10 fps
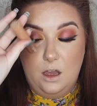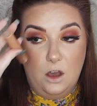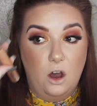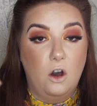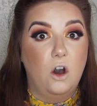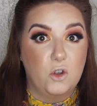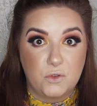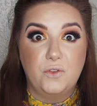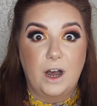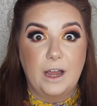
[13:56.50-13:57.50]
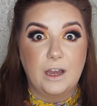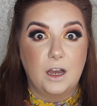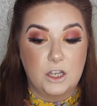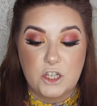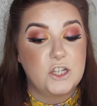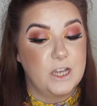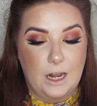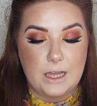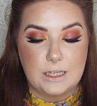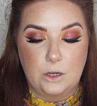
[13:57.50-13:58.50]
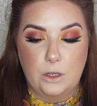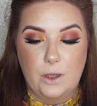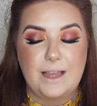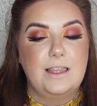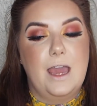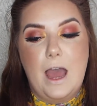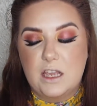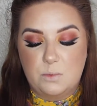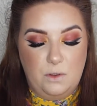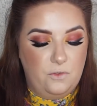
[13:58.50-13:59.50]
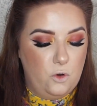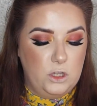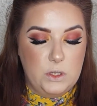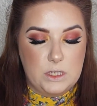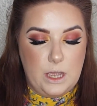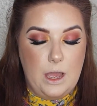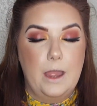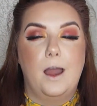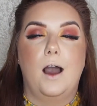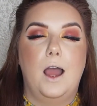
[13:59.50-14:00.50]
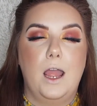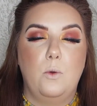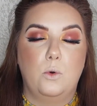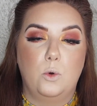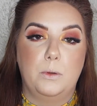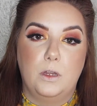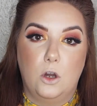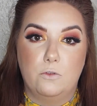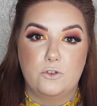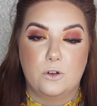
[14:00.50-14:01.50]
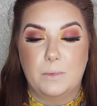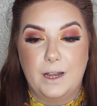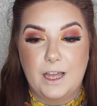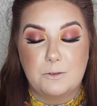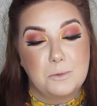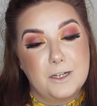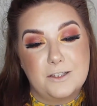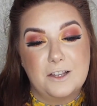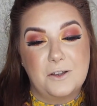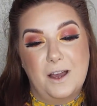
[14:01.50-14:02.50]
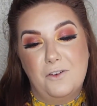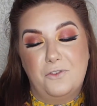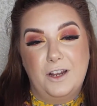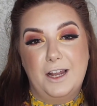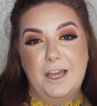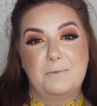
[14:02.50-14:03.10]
Hot Fire, shall I tell you. And yes, before you say, I will be overdrawing my lips because I don't have fuller lips